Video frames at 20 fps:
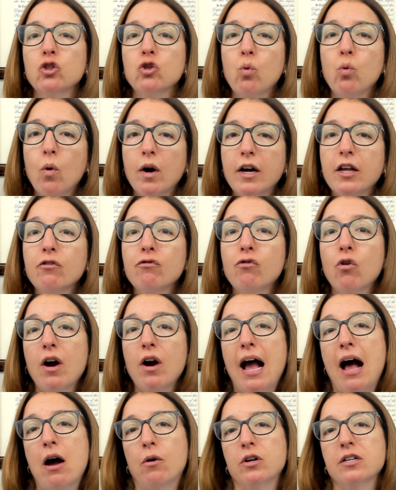
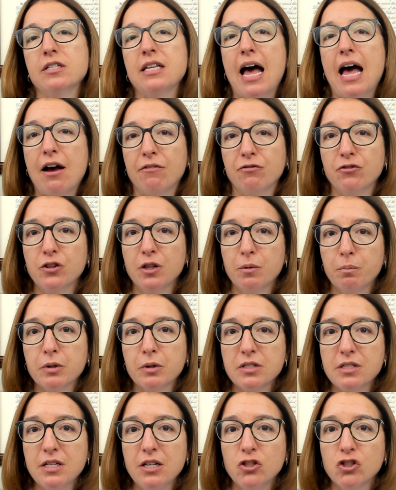twenty-four hours after the
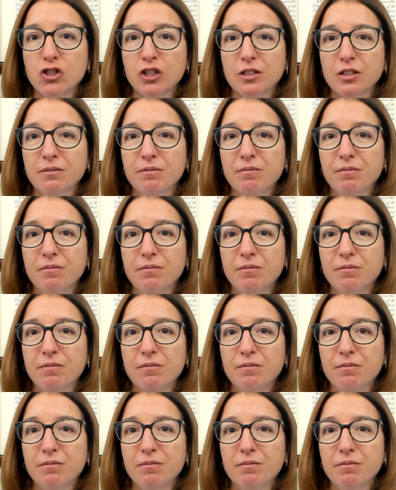procedure.